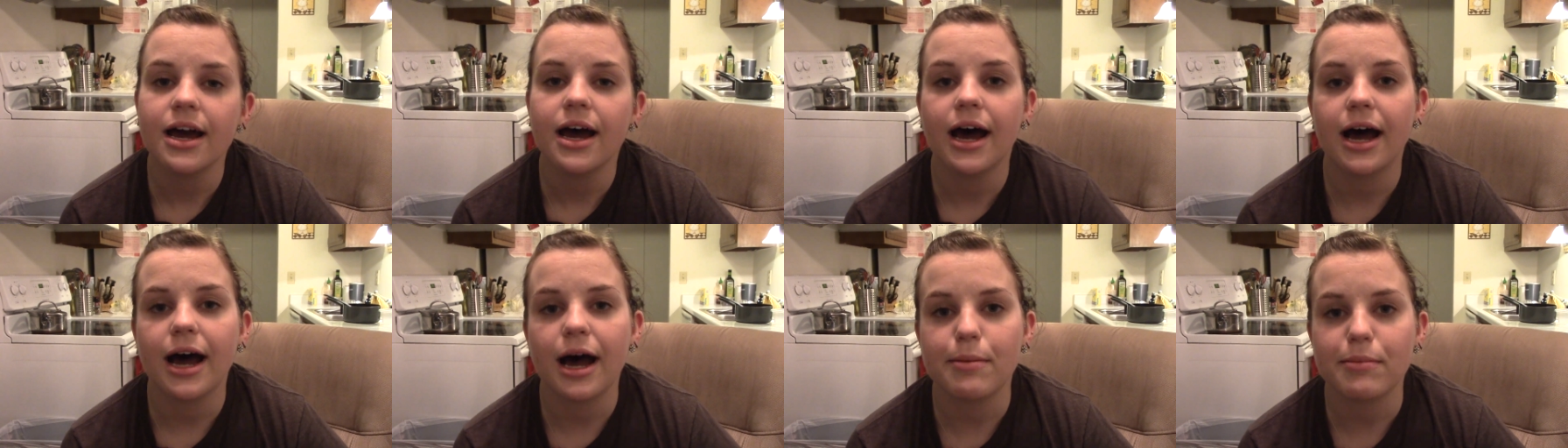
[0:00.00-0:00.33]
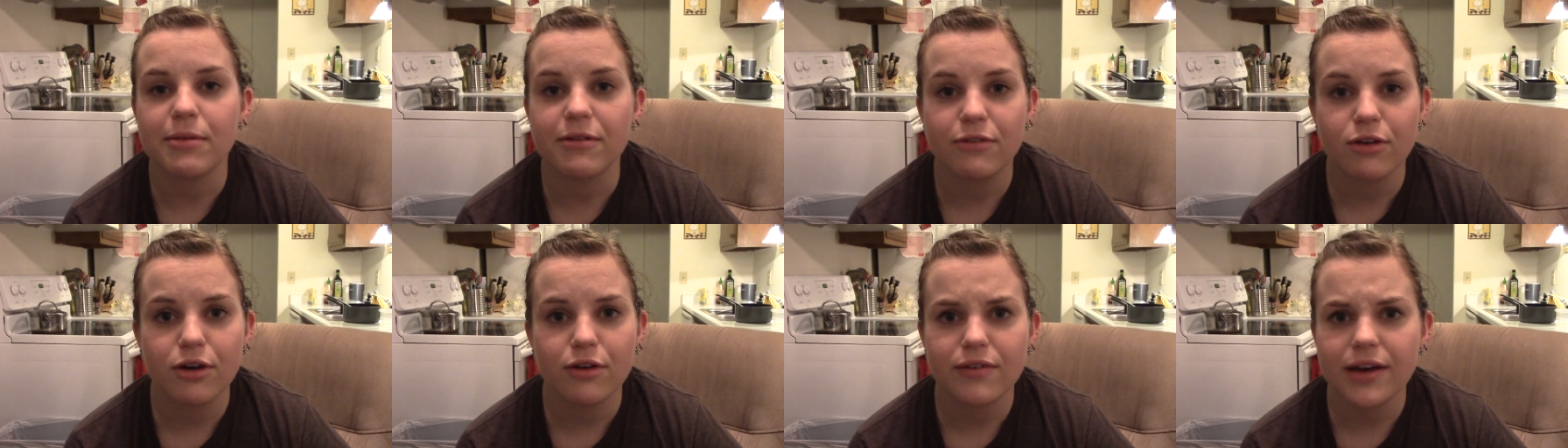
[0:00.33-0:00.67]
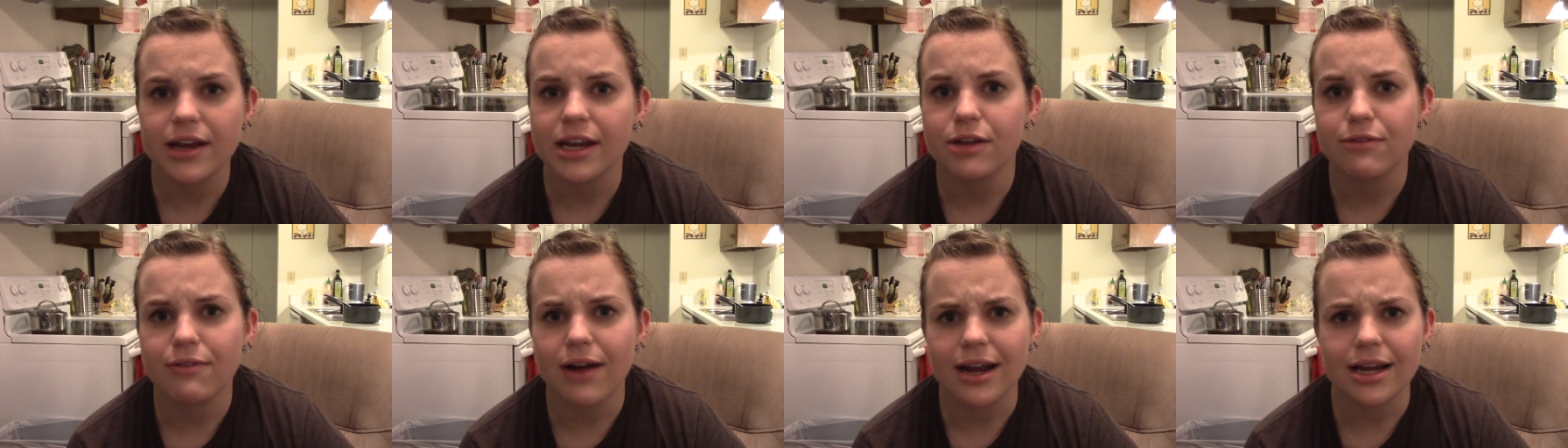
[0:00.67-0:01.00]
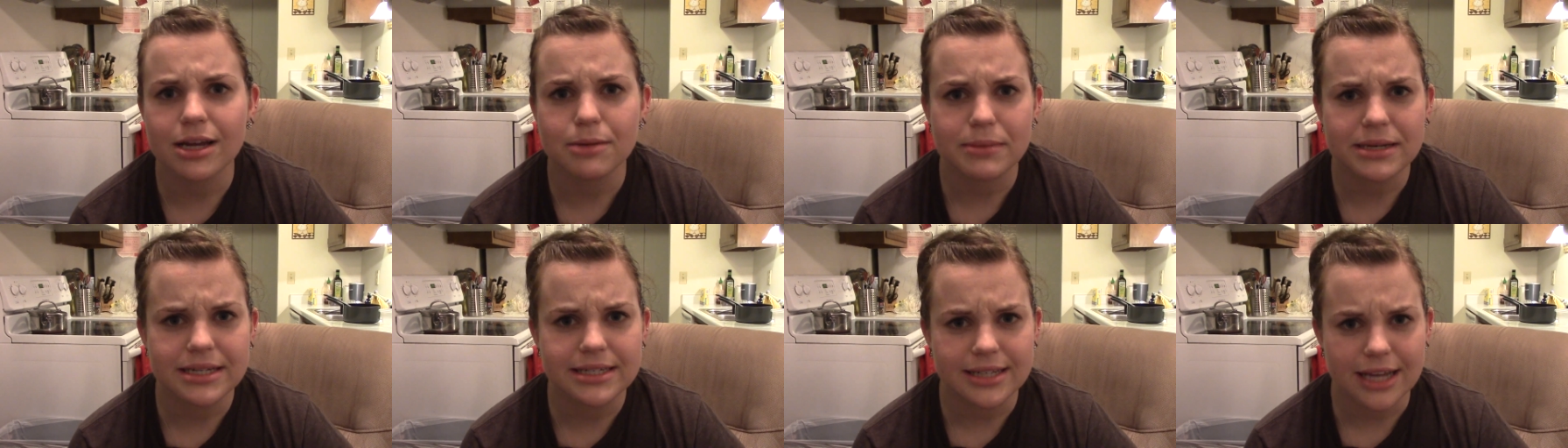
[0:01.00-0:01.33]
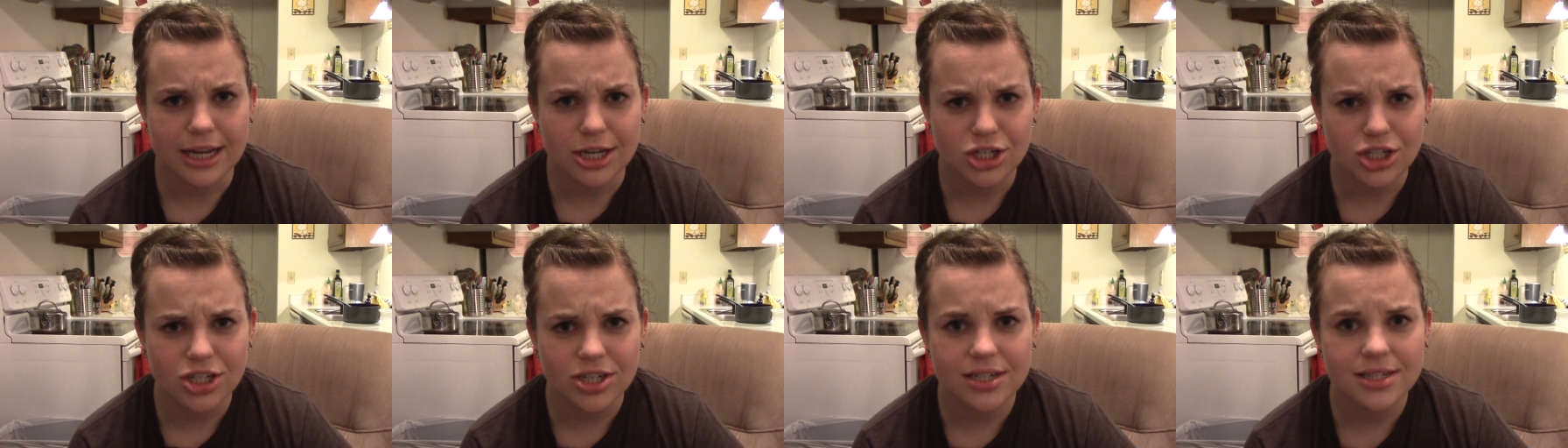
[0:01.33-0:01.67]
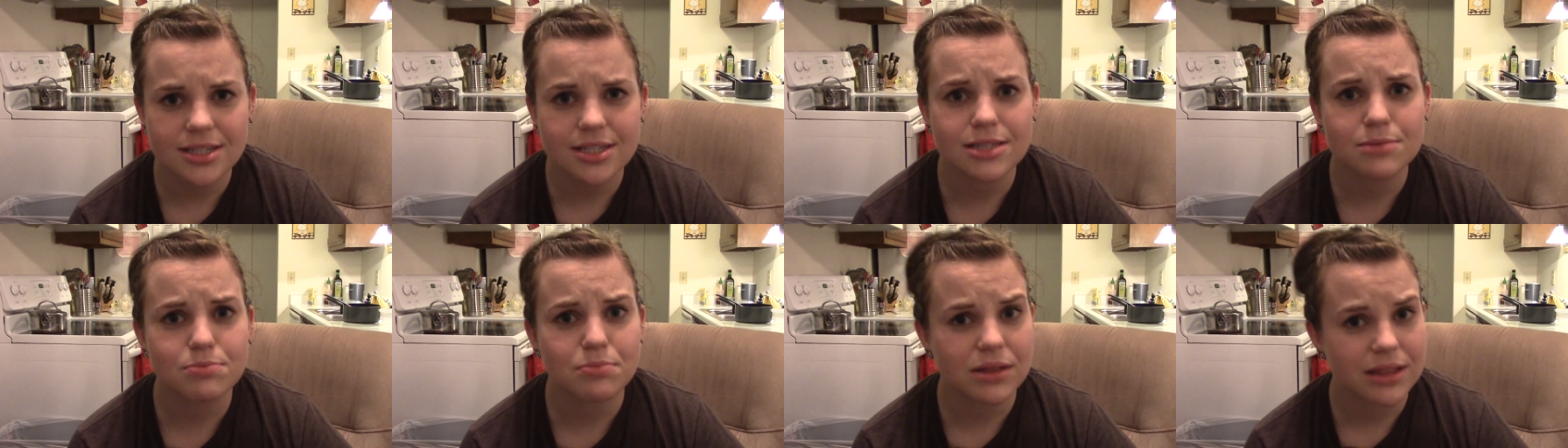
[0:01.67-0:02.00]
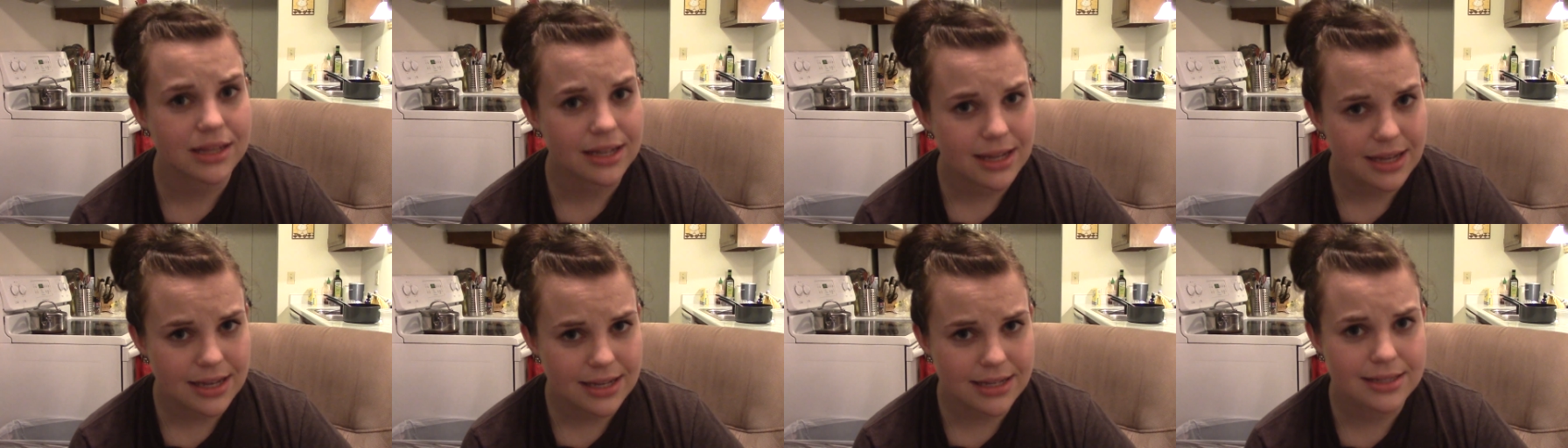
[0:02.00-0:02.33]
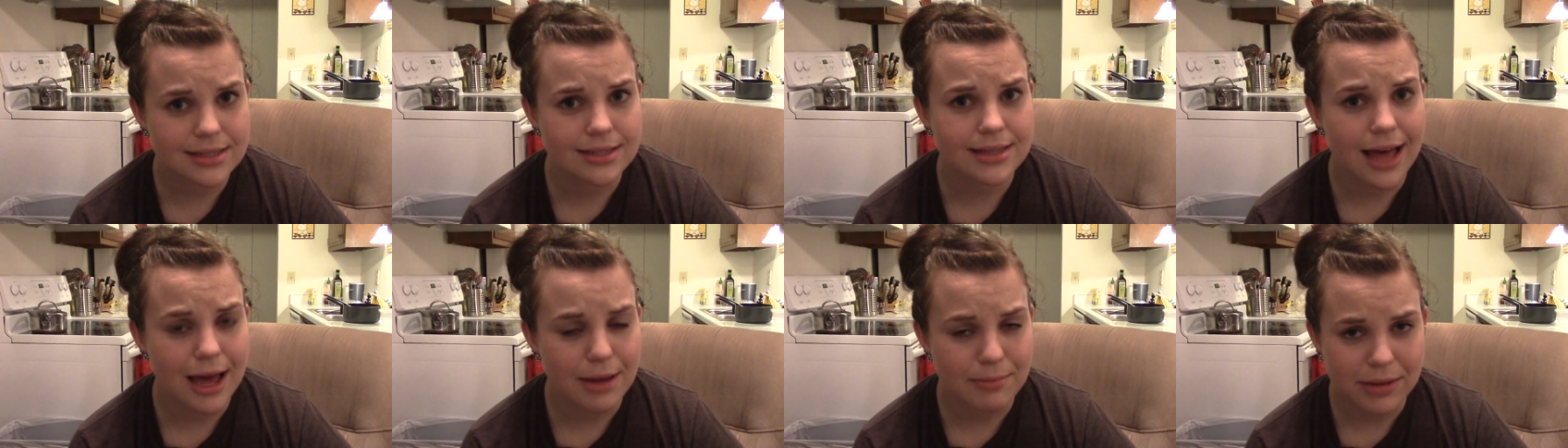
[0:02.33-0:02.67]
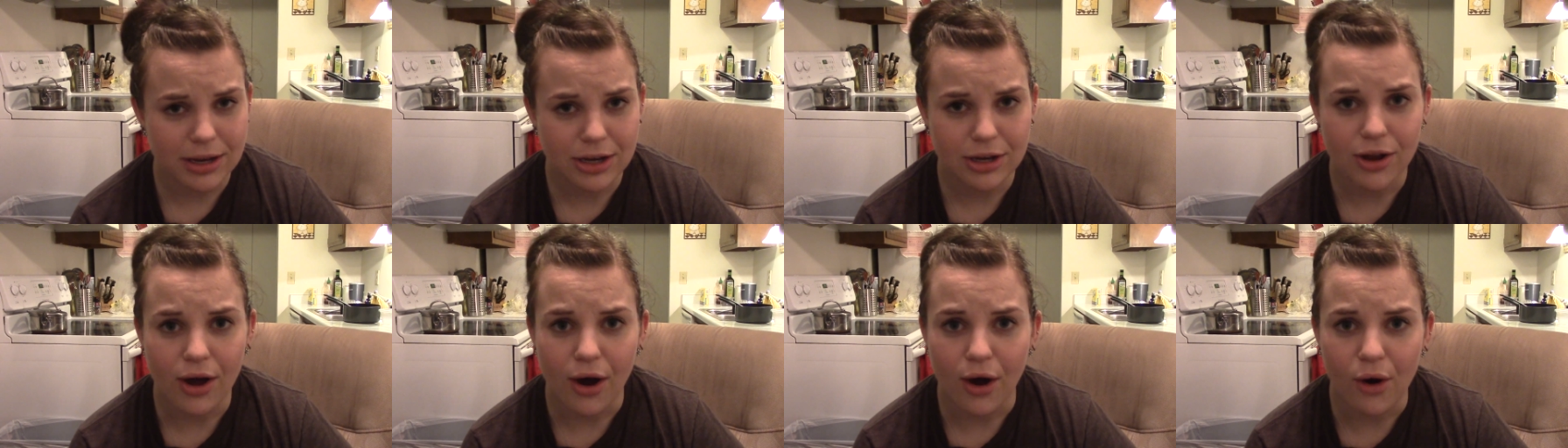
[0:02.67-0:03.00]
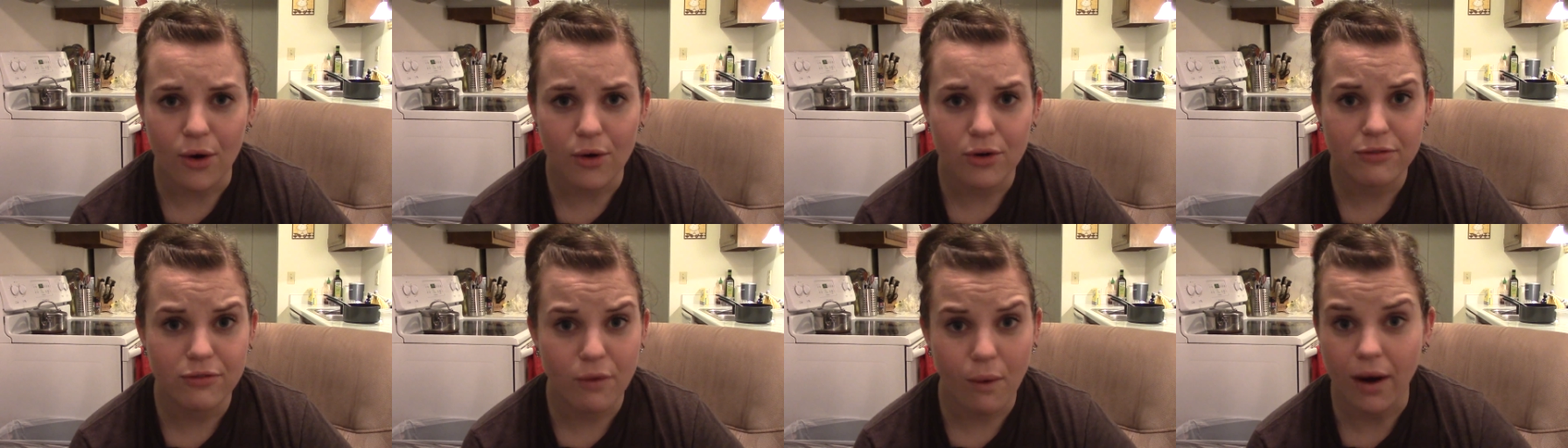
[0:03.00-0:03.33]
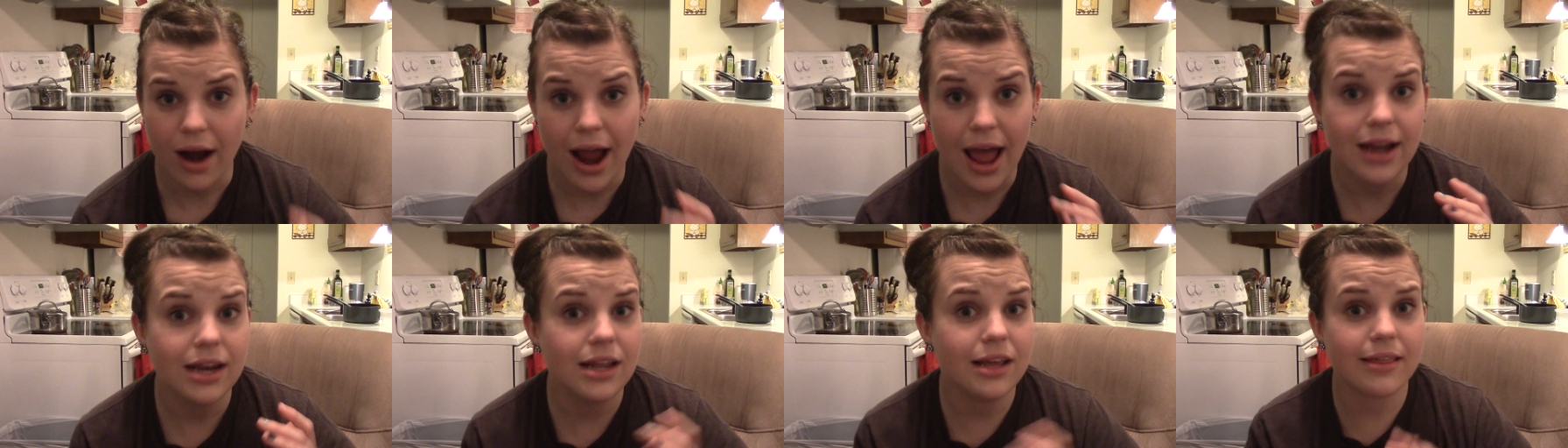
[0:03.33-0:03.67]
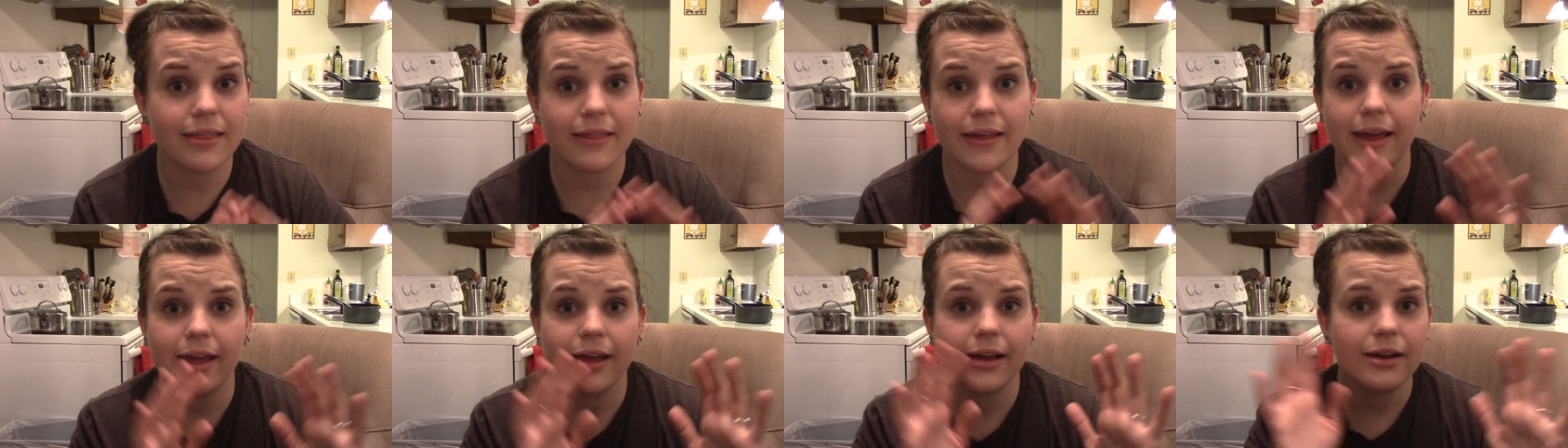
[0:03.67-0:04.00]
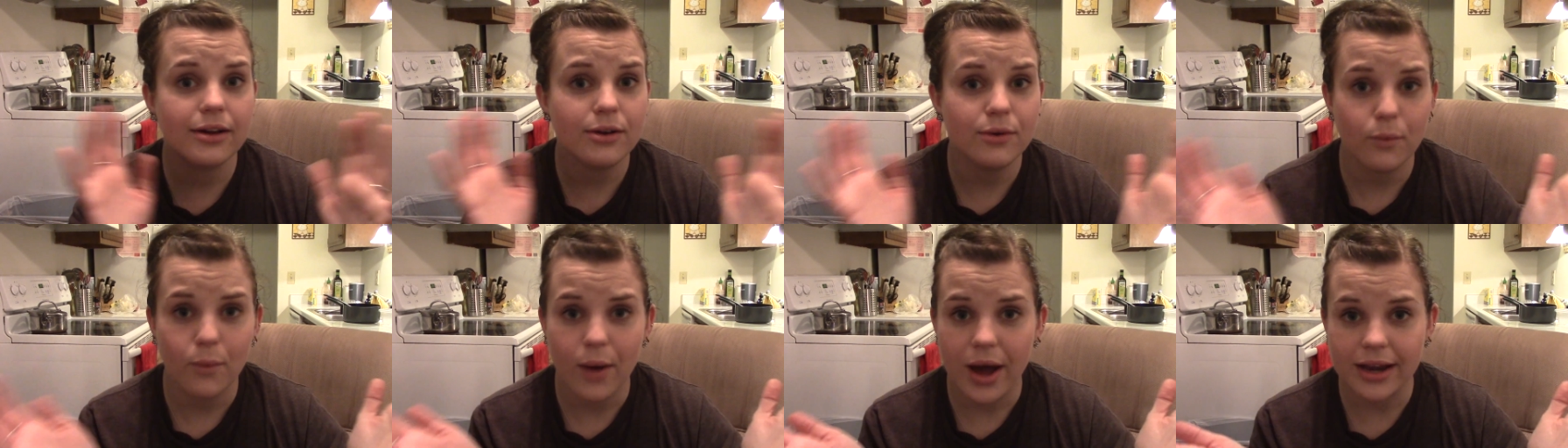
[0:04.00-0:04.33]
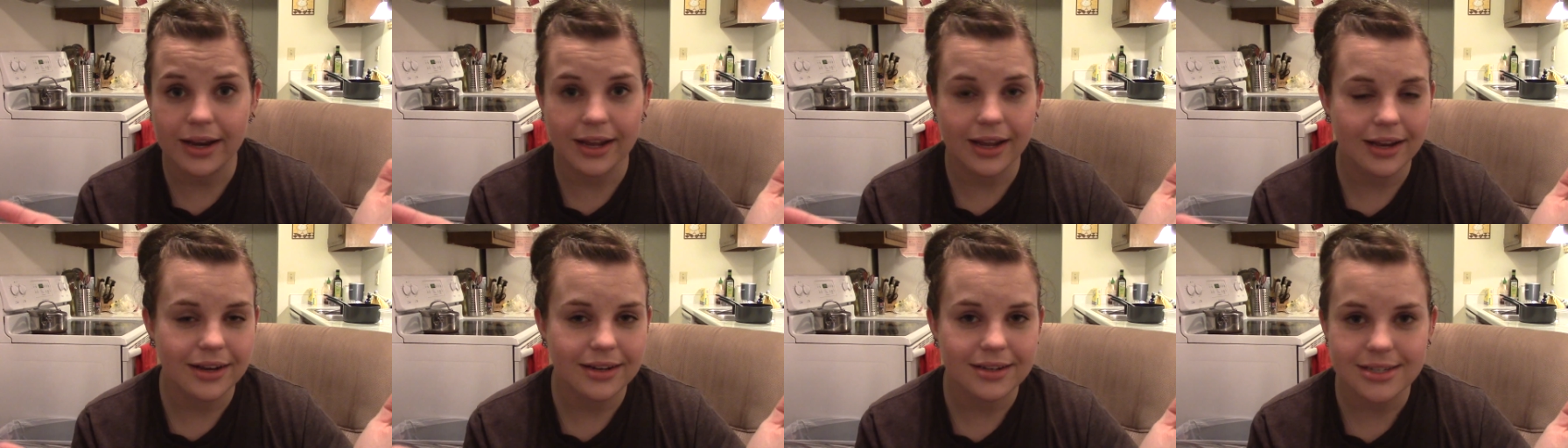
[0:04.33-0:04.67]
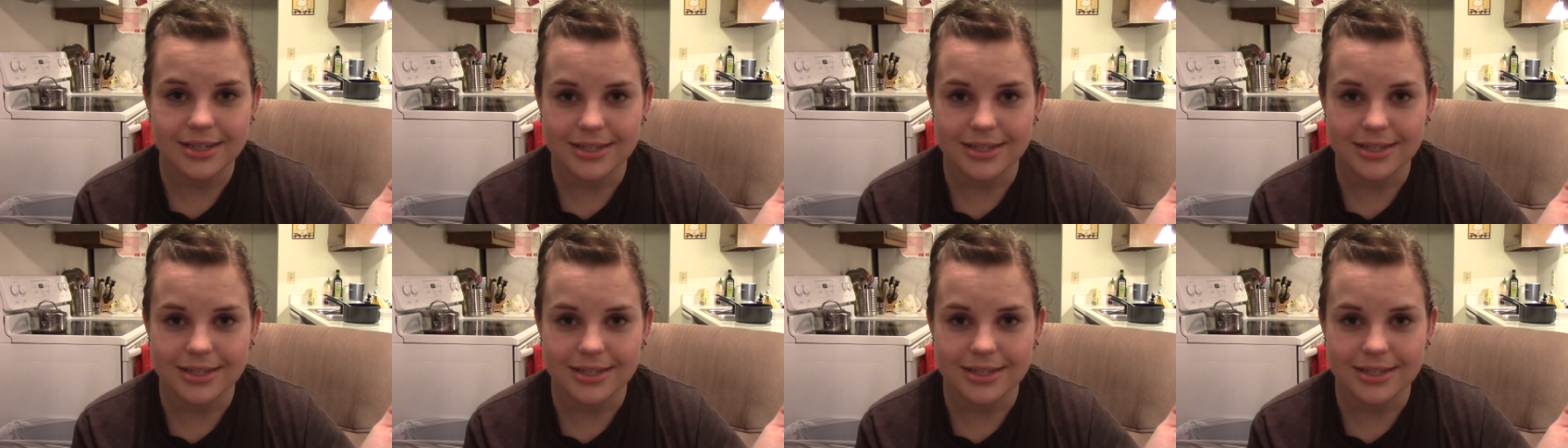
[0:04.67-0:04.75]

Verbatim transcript: Um, if you have any recommendations, please let me know for anything wedding.